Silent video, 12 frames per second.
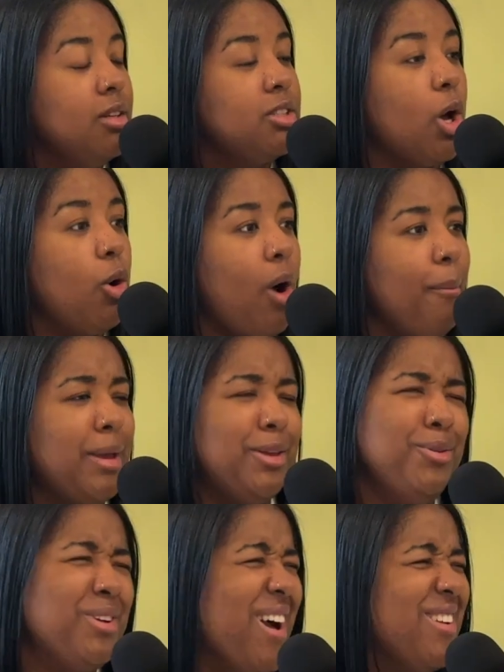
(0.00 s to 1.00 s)
so I mean,
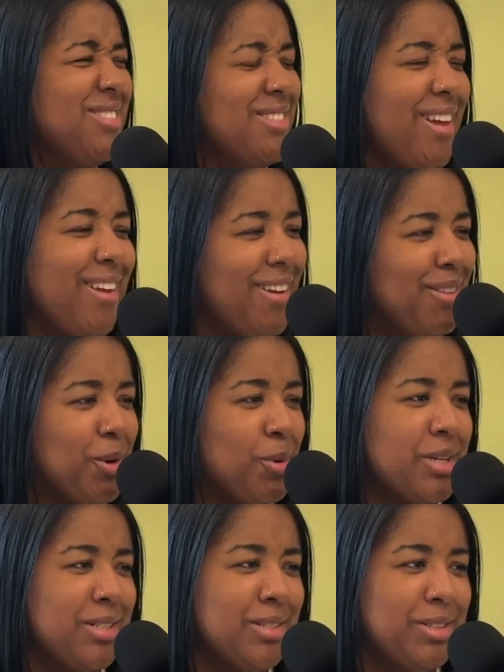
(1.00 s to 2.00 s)
you kind of said it in the
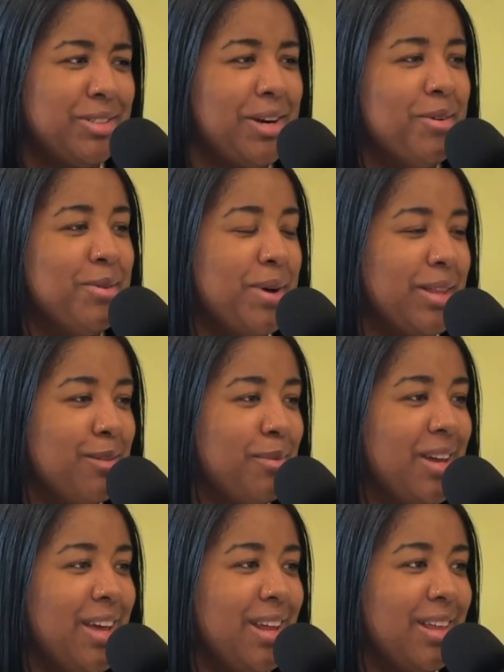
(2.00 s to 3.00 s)
question of the show at the
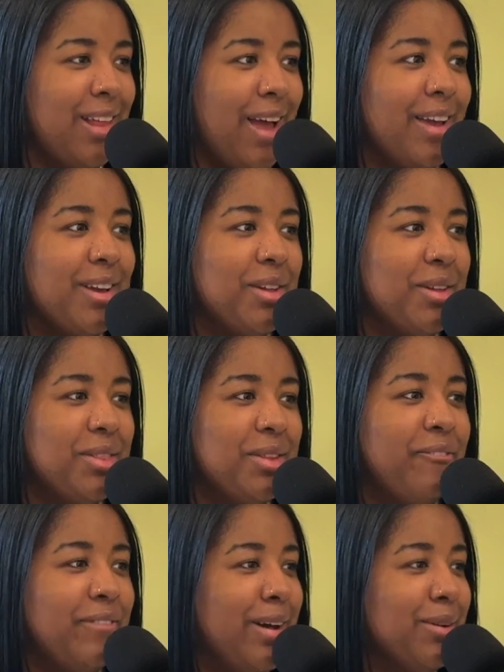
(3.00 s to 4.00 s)
beginning. Like
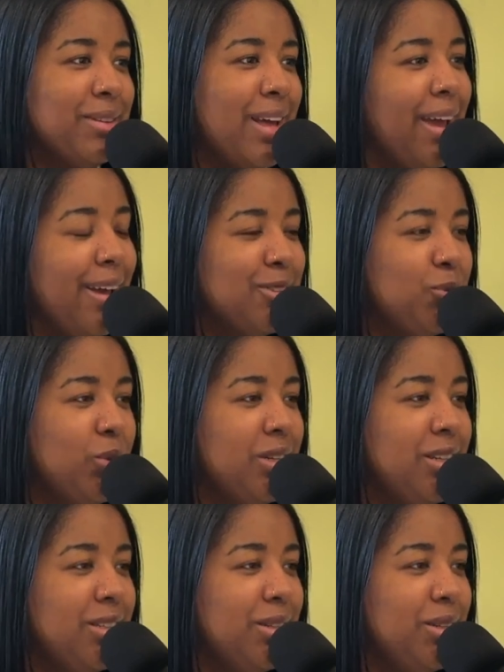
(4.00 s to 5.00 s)
the final thing is,
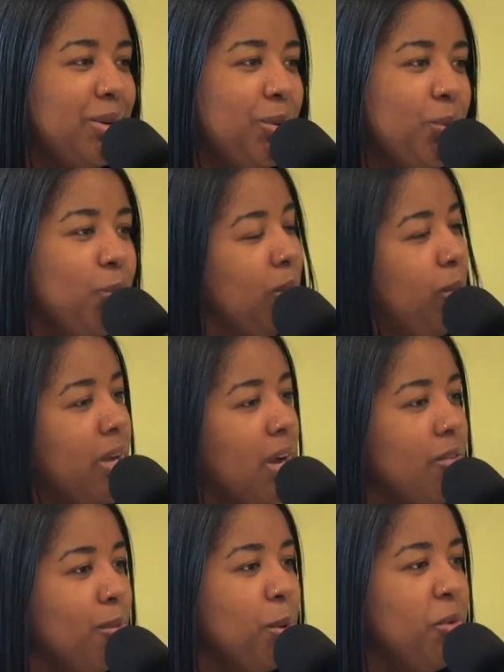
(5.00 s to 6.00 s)
would we
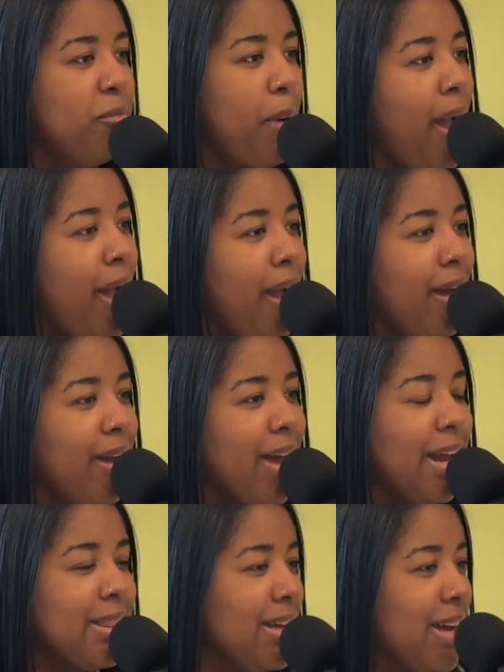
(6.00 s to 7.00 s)
ever move back?
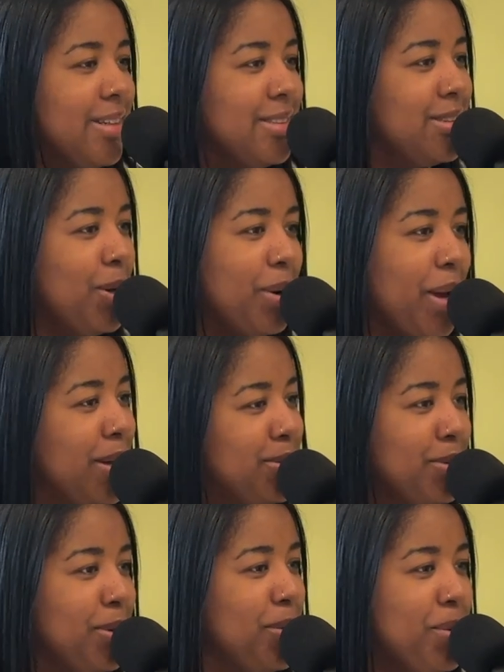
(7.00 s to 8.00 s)
And I think I just know the
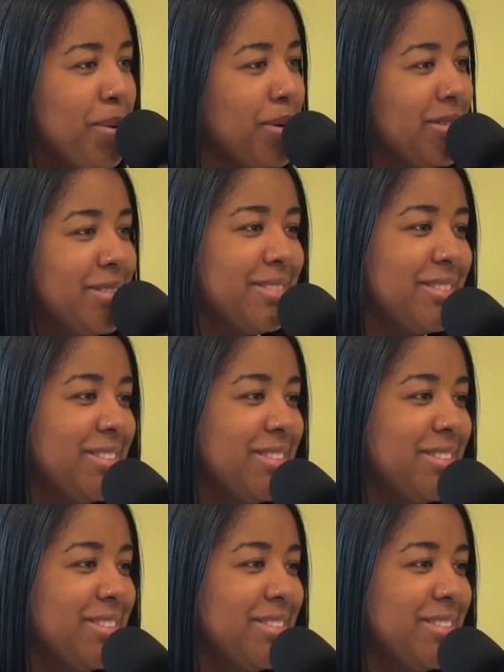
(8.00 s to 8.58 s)
answer to yours.